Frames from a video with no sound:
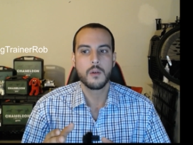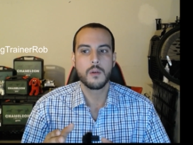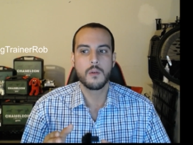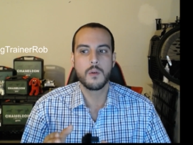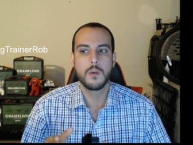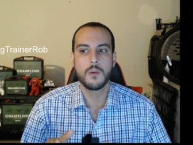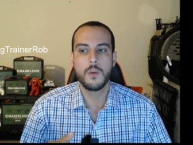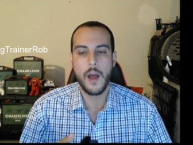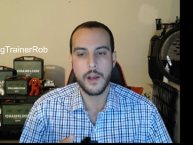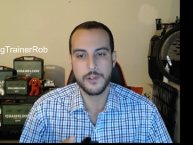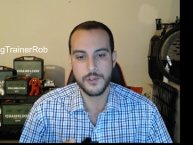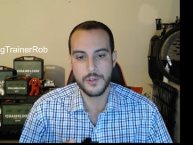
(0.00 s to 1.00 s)
who
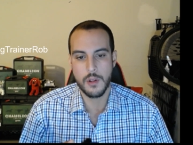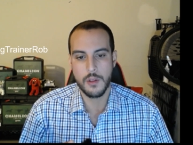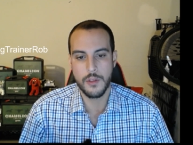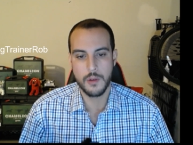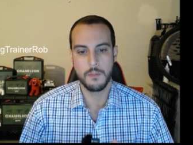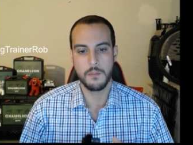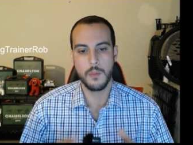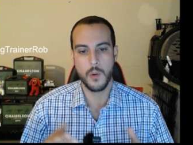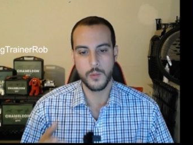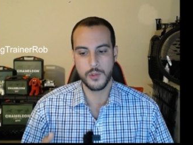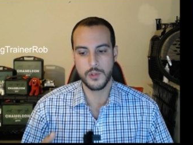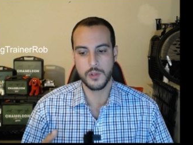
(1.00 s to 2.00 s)
has the
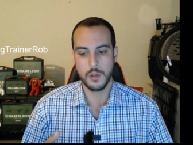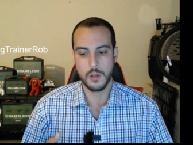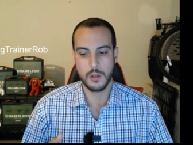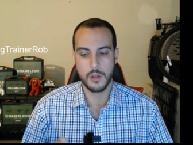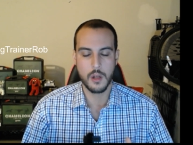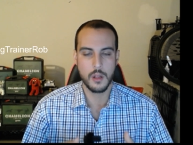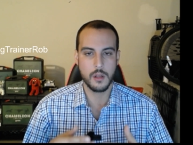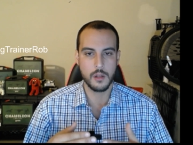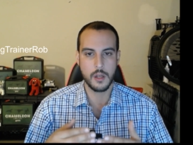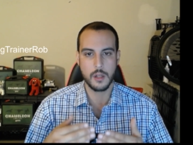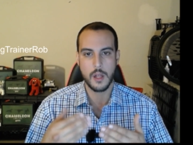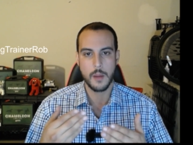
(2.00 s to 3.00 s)
most
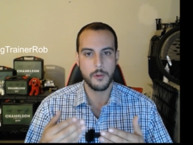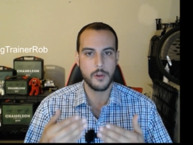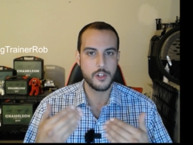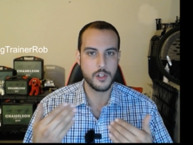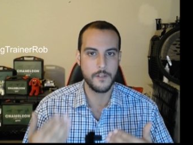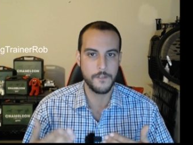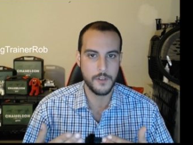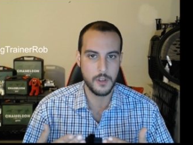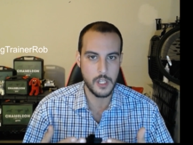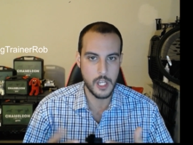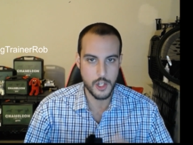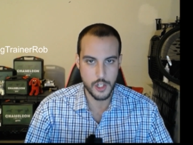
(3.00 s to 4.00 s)
collaboration
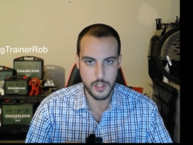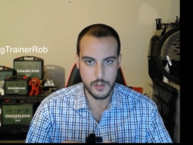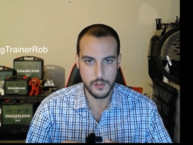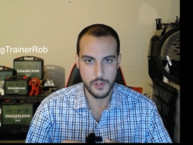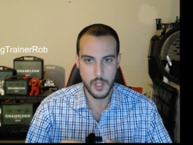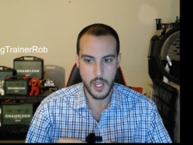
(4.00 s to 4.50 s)
affiliations,